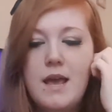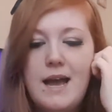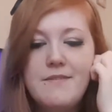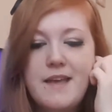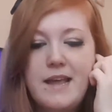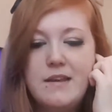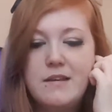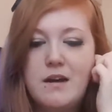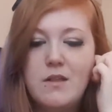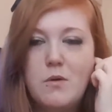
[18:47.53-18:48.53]
And
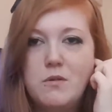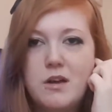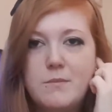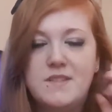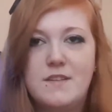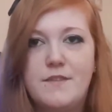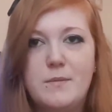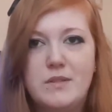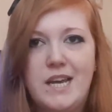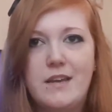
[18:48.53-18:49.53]
then along comes this
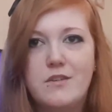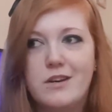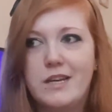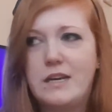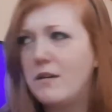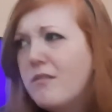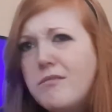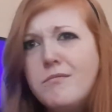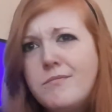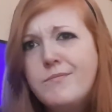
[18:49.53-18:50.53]
female titan, you're like,
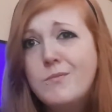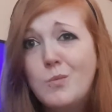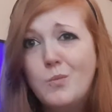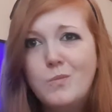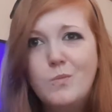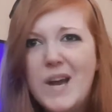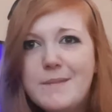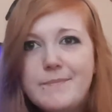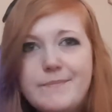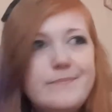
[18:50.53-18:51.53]

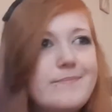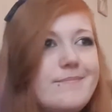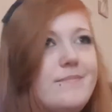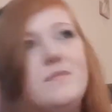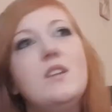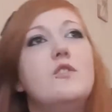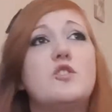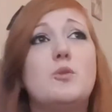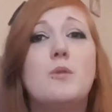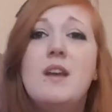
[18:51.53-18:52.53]
what?
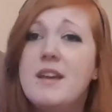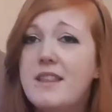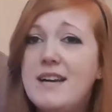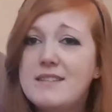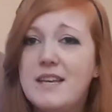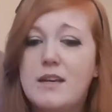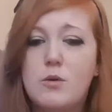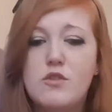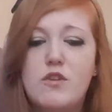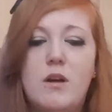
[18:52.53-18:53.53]
So that's like
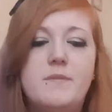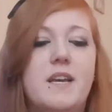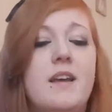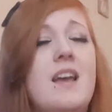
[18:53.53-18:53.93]
on the run up to it.